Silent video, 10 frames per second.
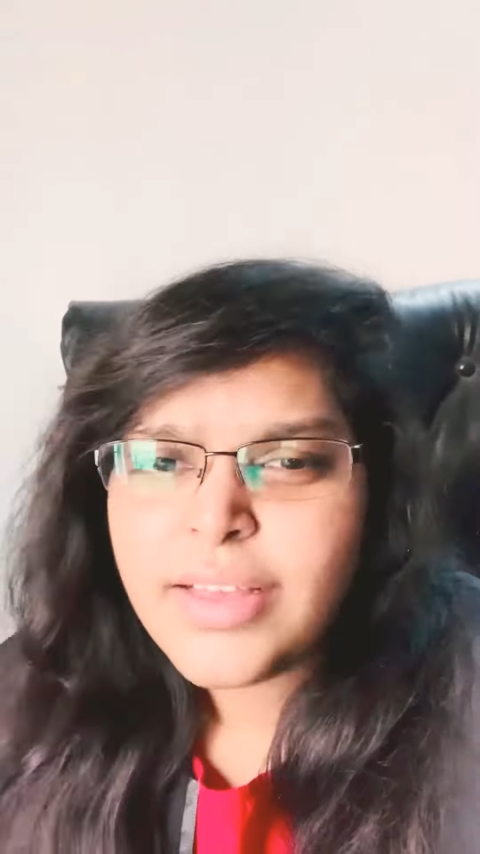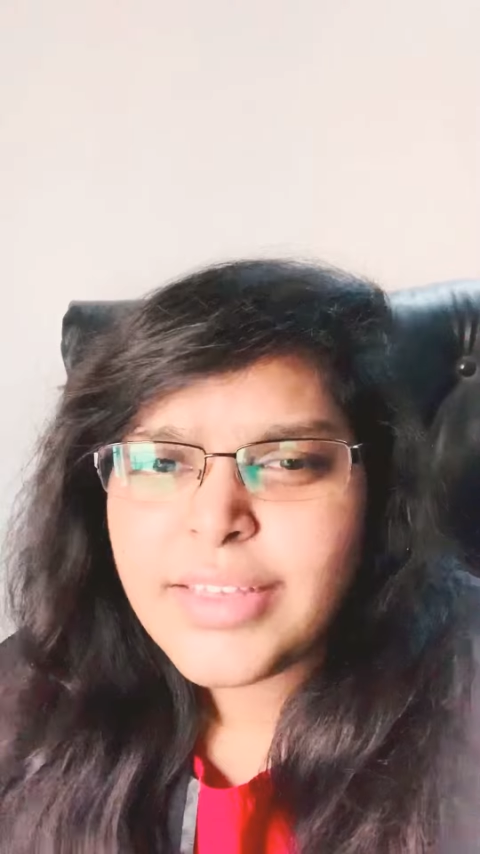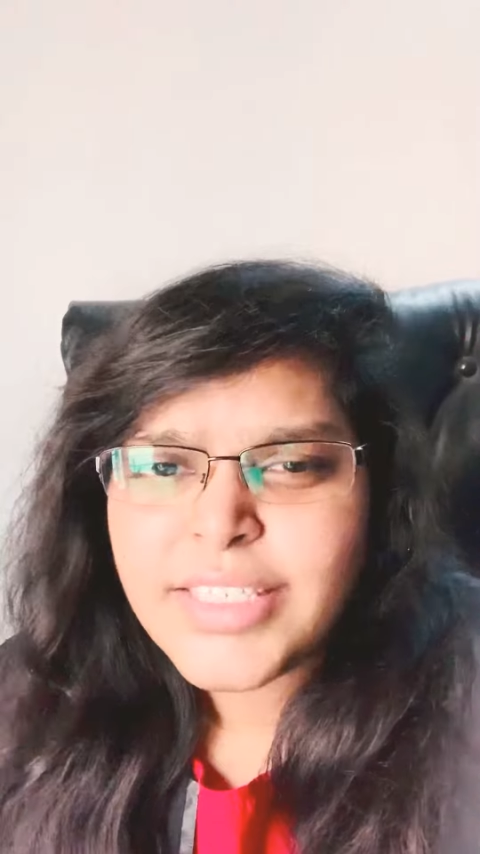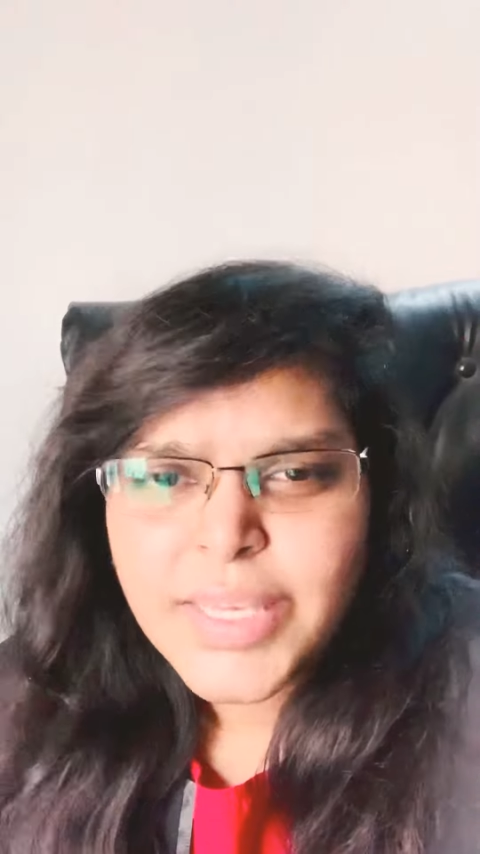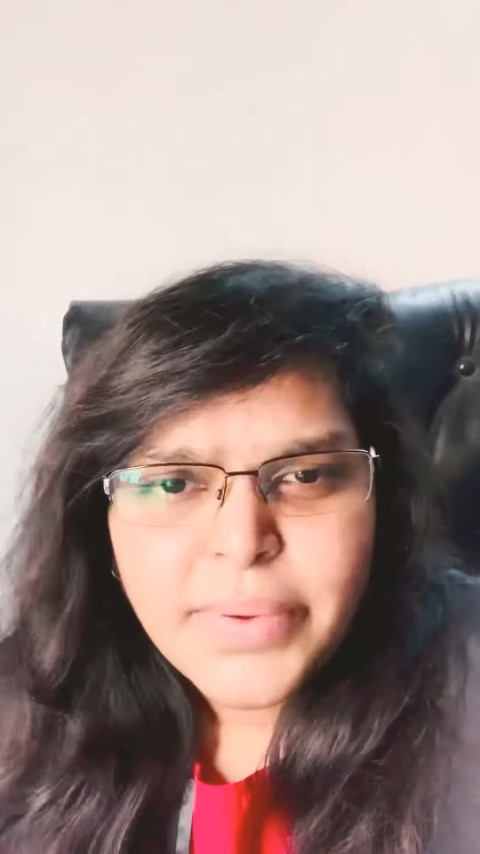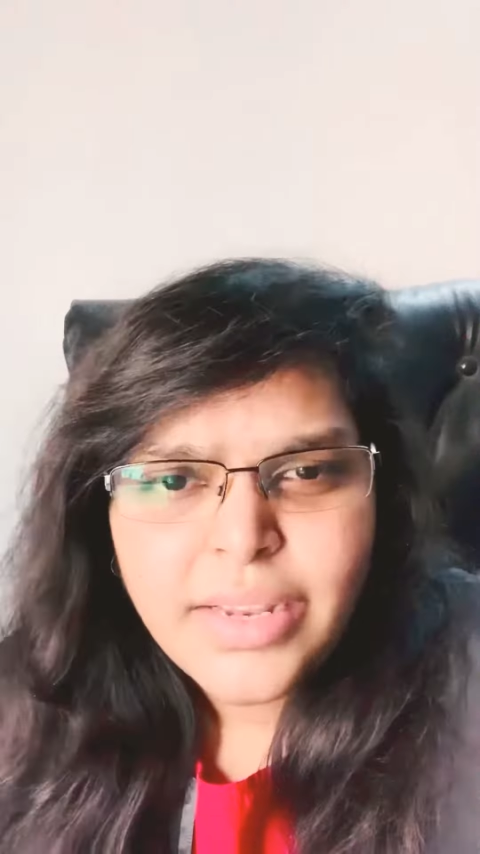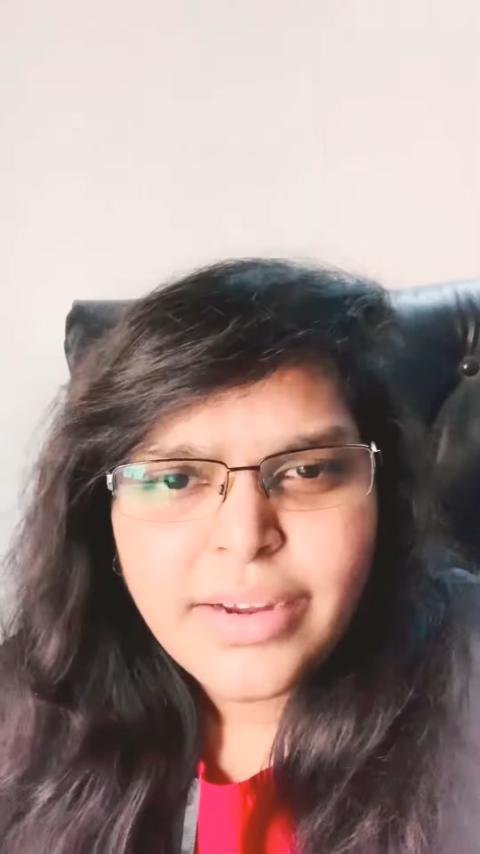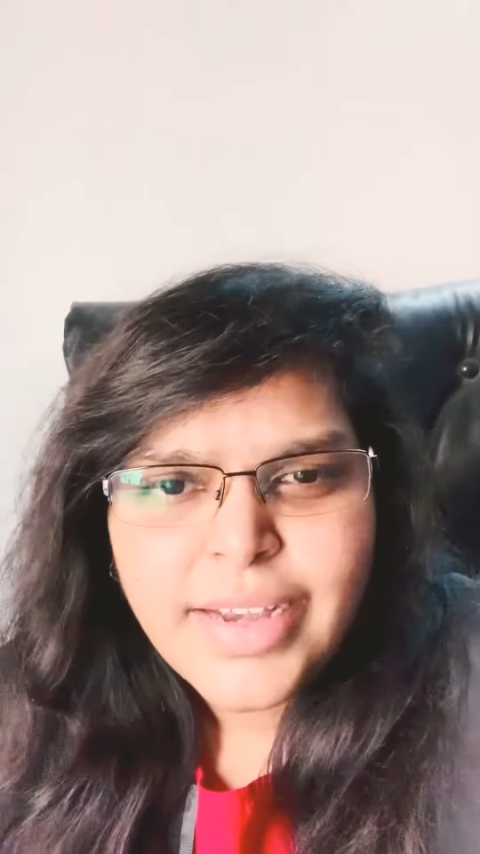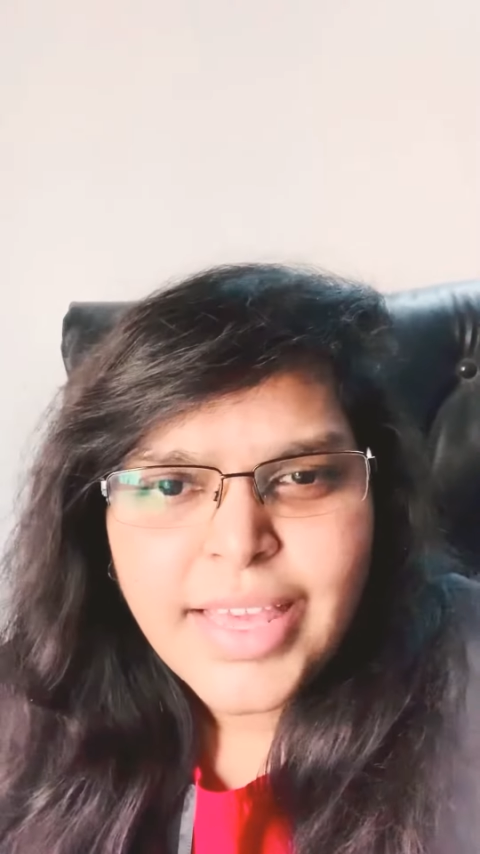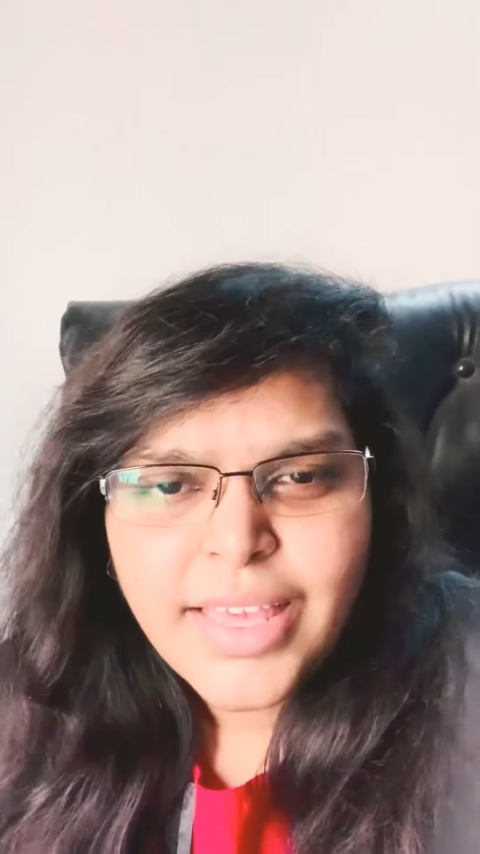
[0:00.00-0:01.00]

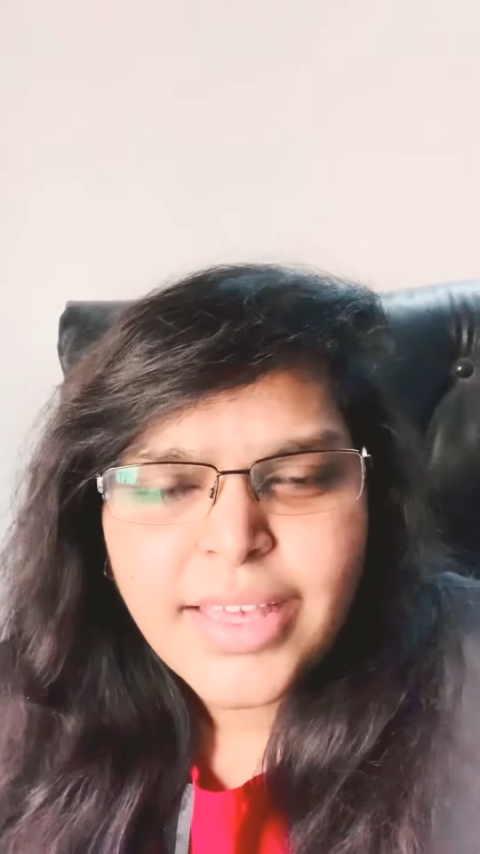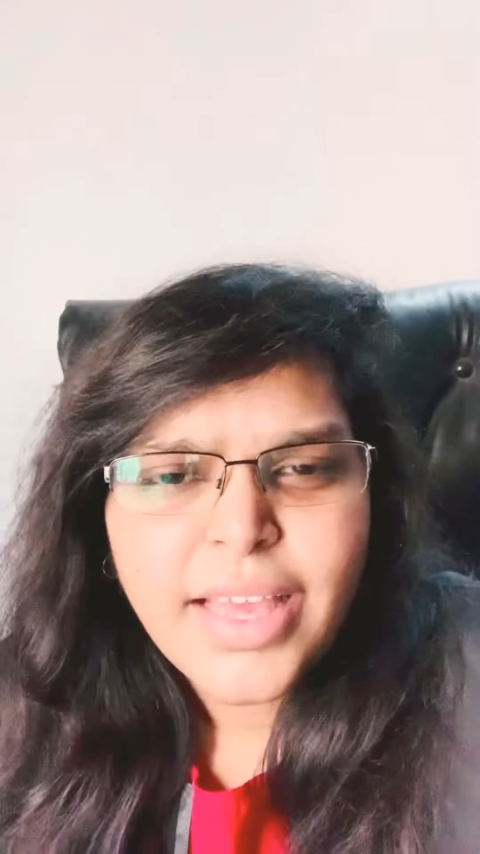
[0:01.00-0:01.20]
Similarly,